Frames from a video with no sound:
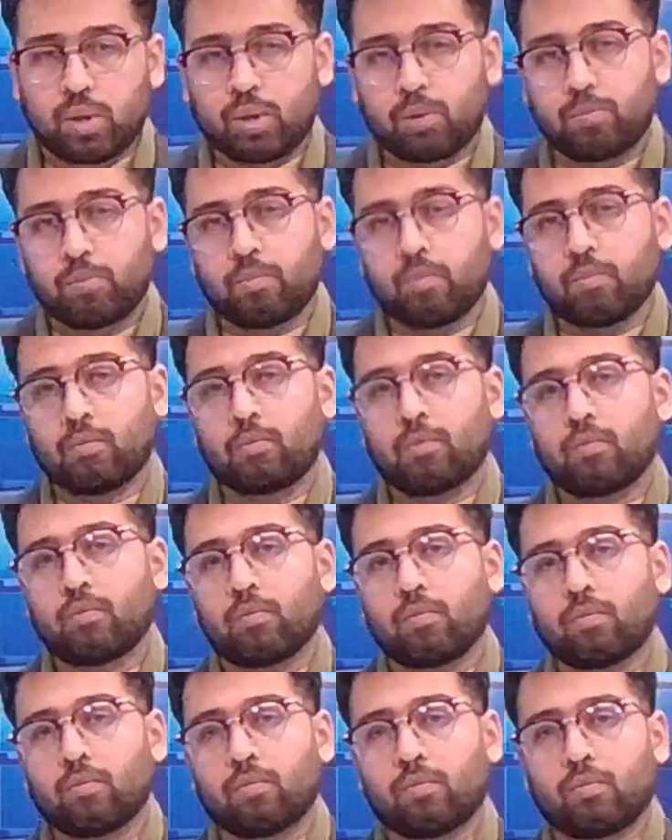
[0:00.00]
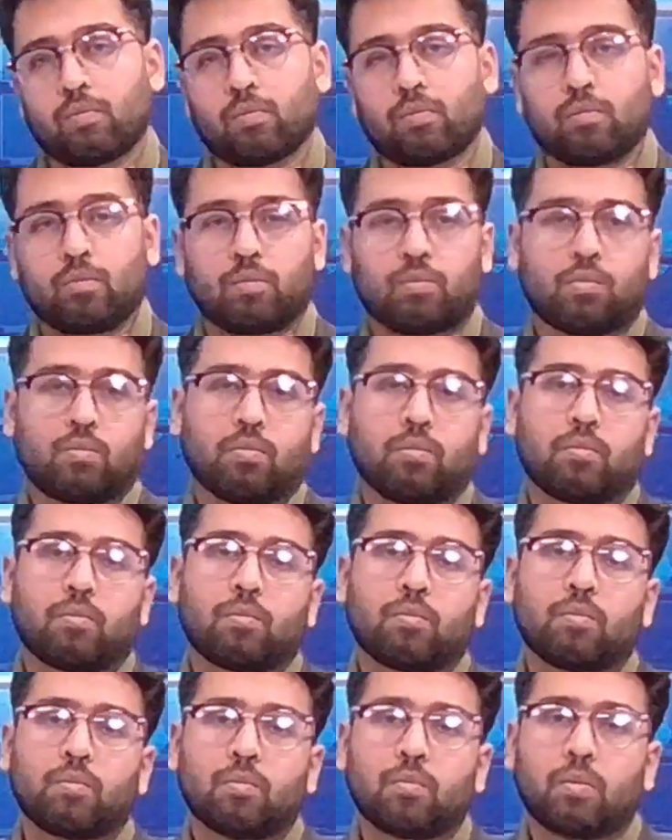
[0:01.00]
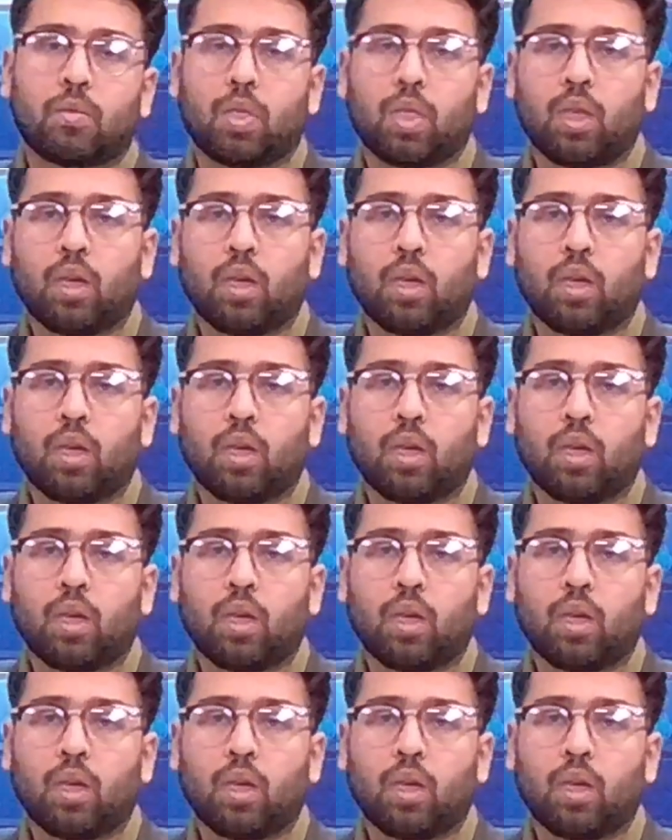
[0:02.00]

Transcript: No one is speaking in this clip.